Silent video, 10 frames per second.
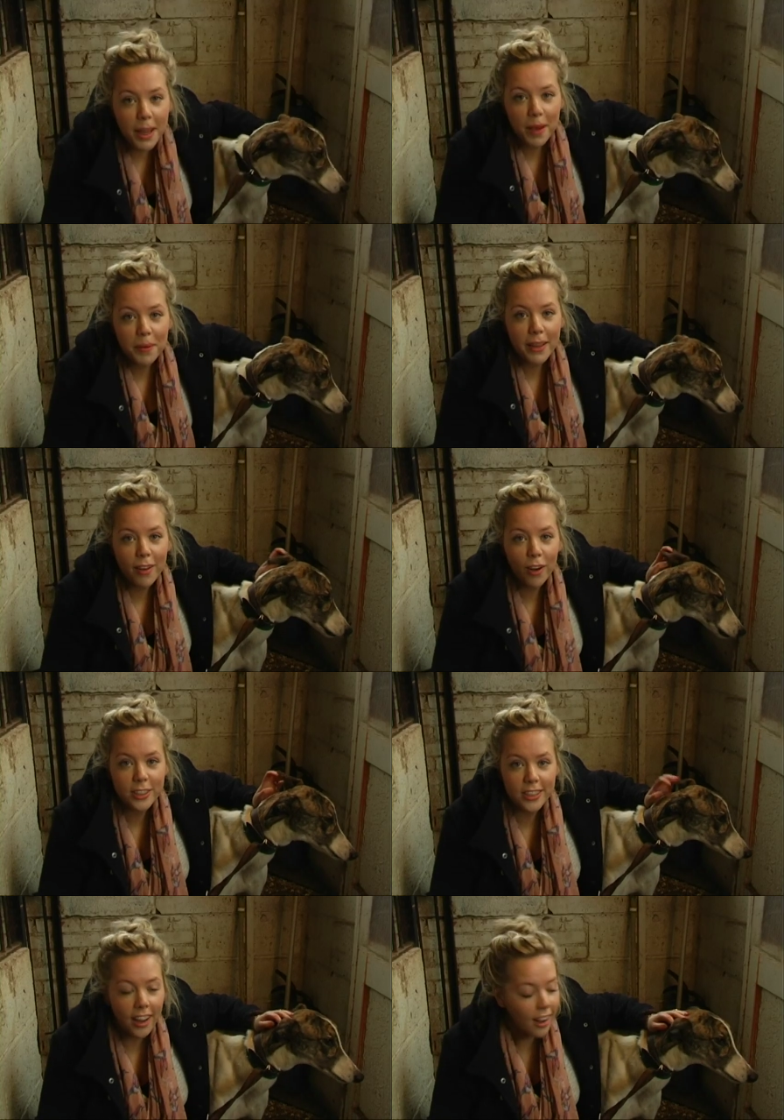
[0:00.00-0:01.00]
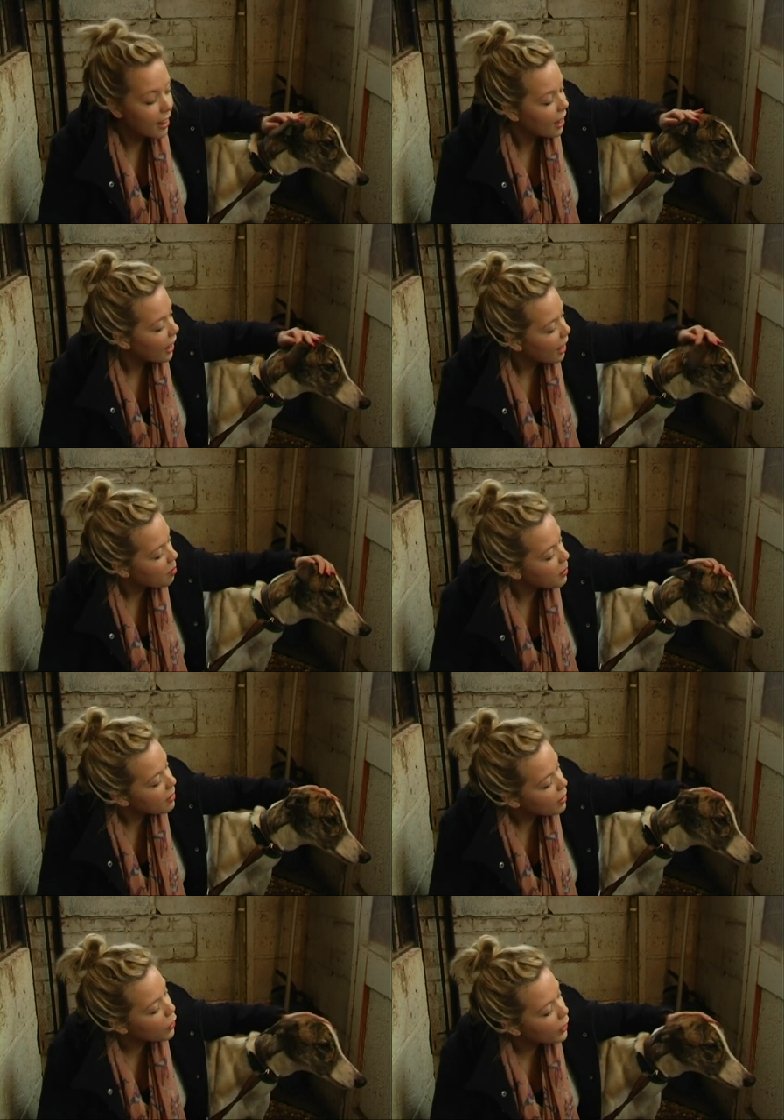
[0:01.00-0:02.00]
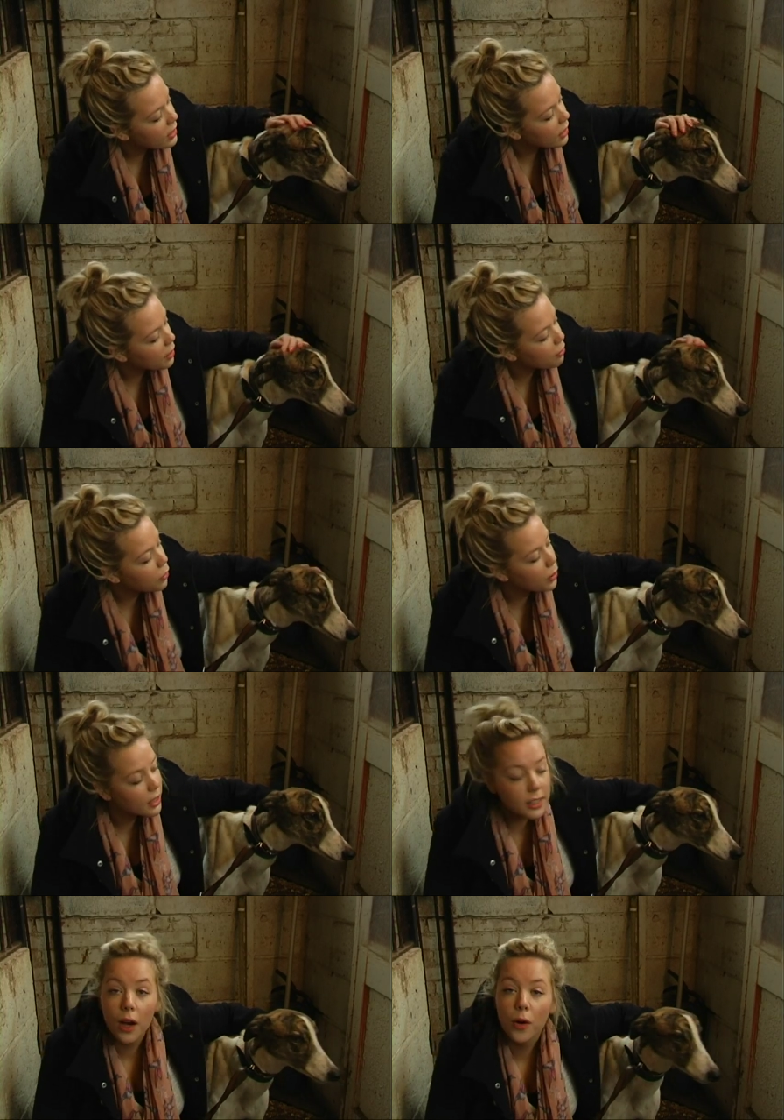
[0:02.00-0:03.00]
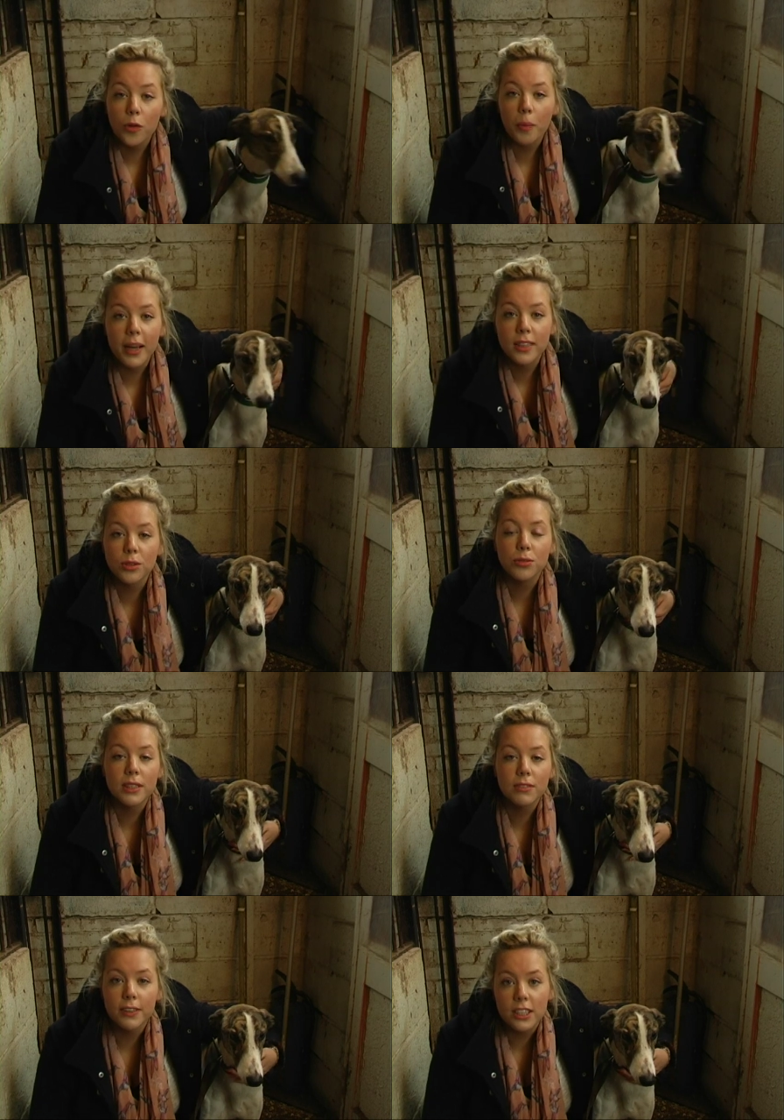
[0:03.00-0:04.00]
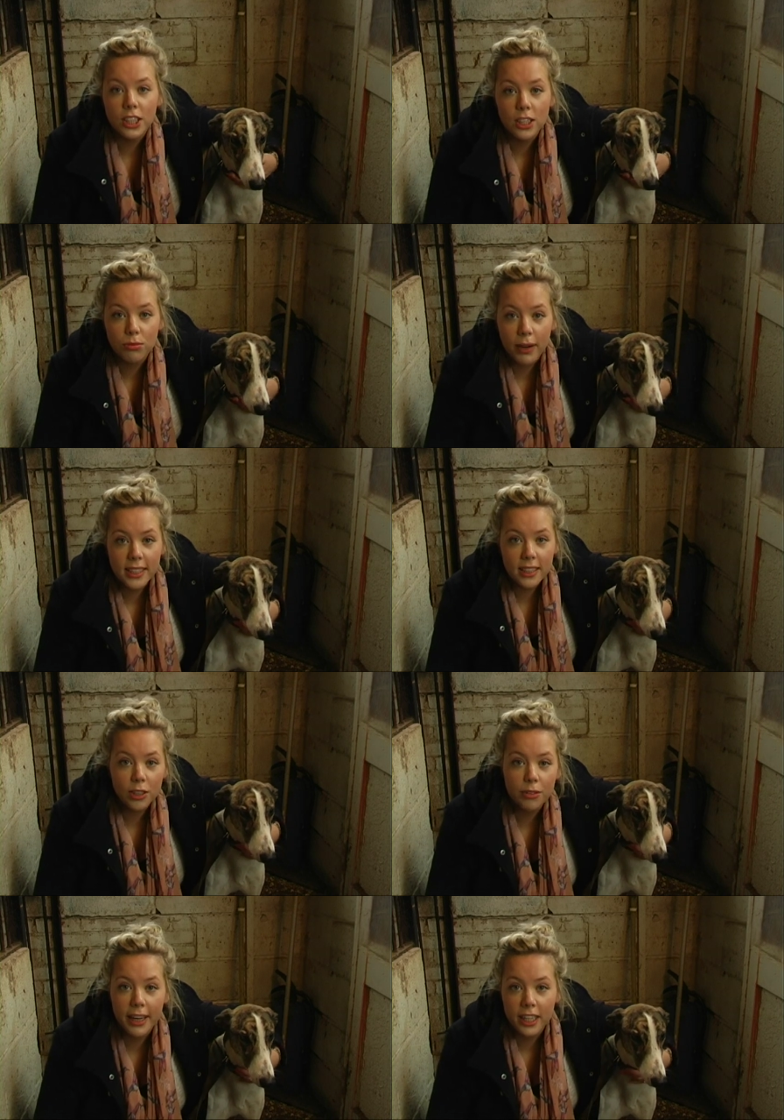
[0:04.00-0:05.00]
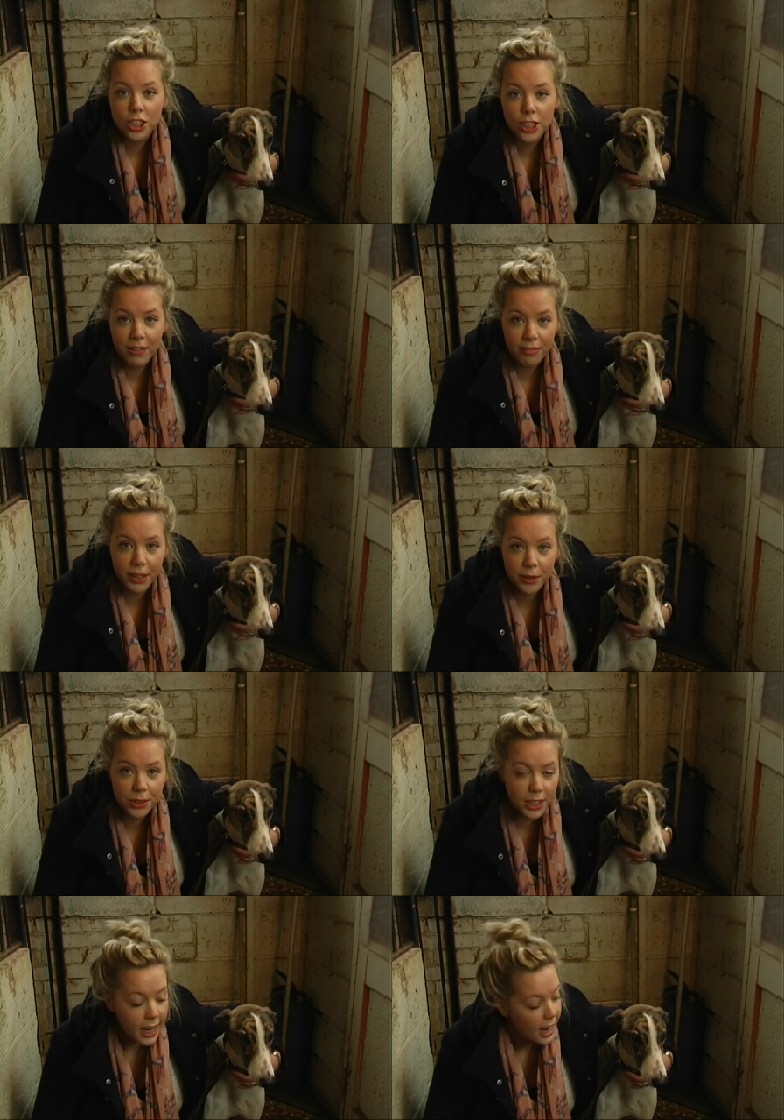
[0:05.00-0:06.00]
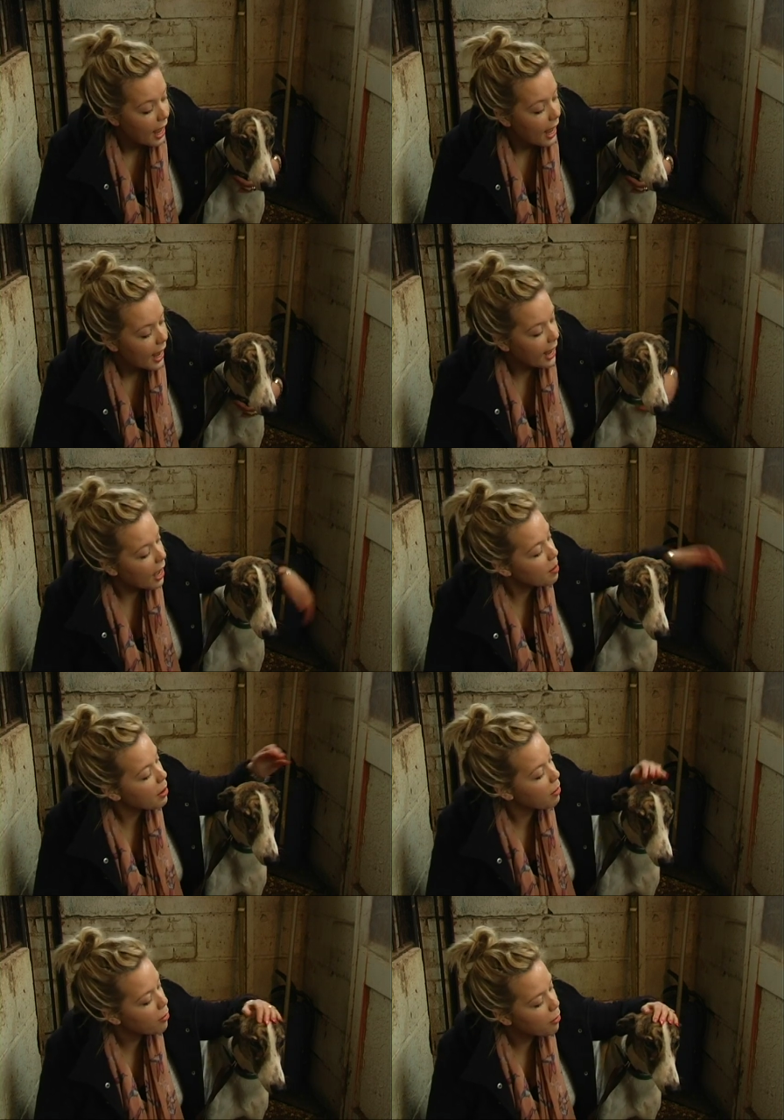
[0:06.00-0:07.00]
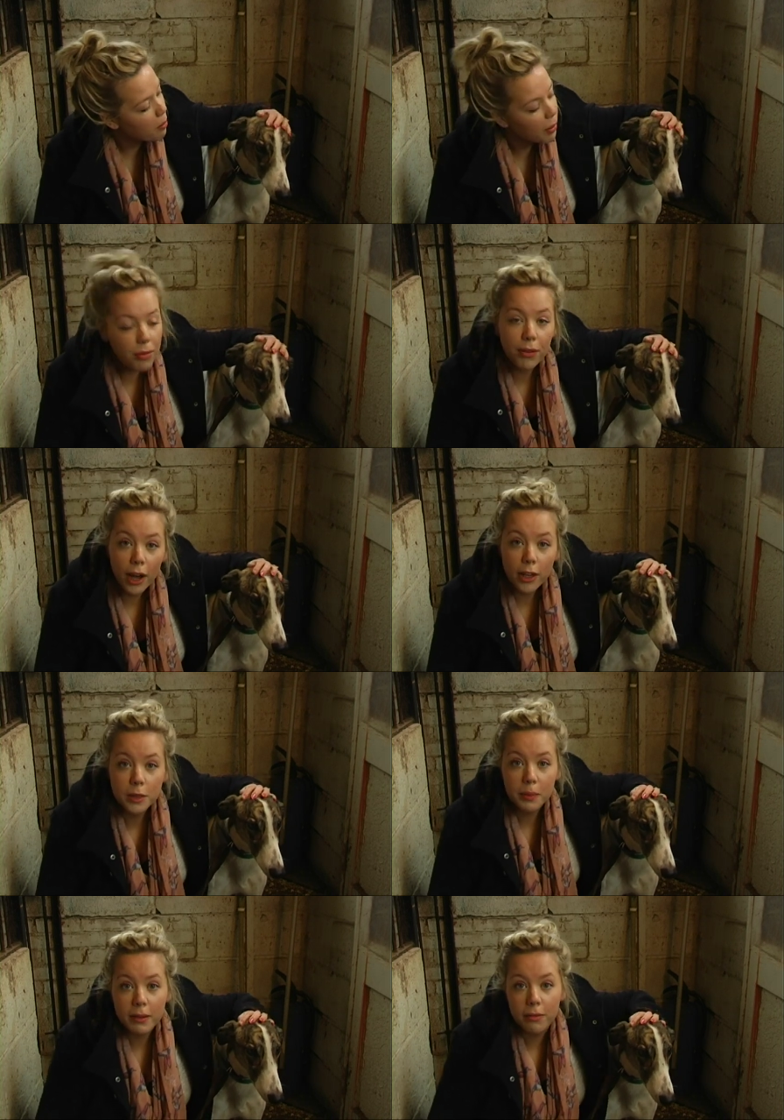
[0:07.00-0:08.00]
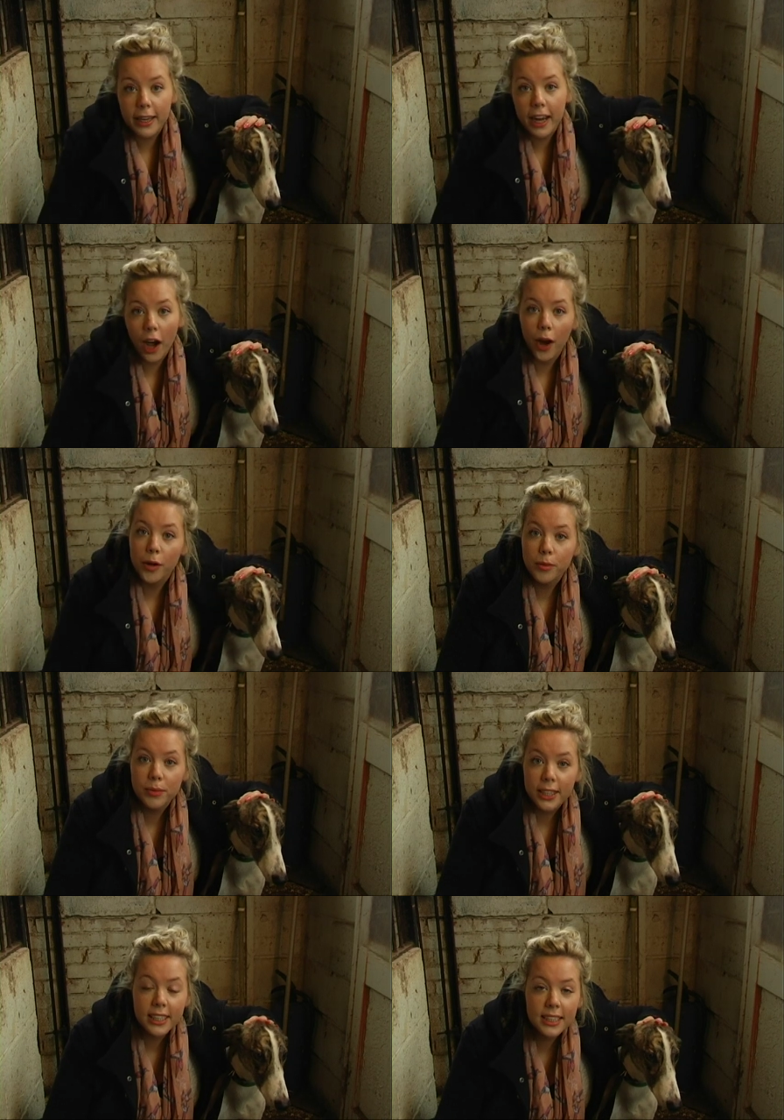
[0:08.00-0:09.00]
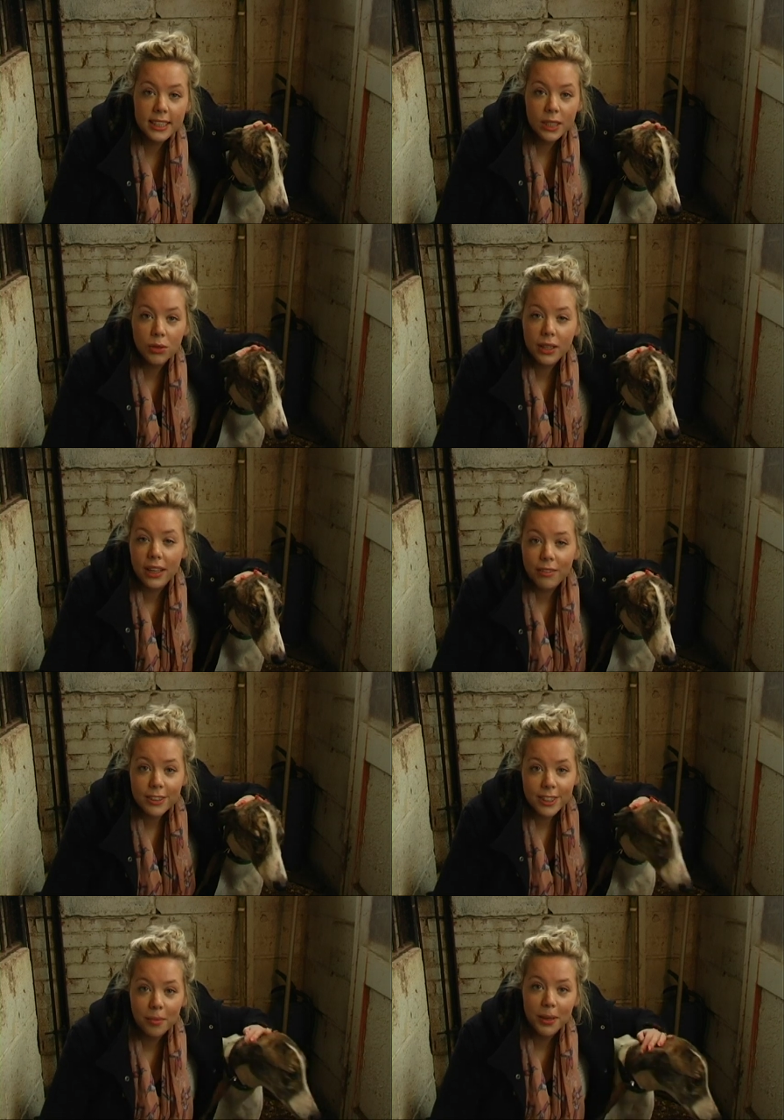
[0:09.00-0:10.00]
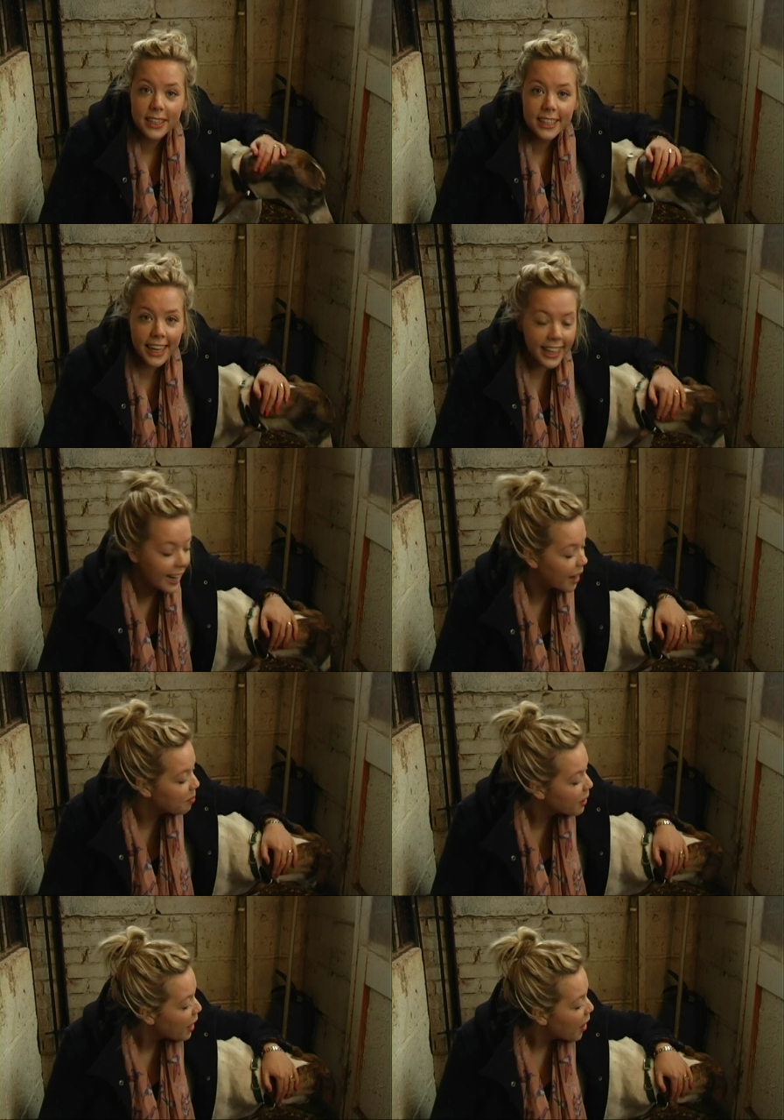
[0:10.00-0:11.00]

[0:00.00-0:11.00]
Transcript: here with Oscar, and believe it or not, he's only four years old, but he's already finished his racing career in Sheffield. He came here over a month ago to be rehomed and he's still looking for someone to take him,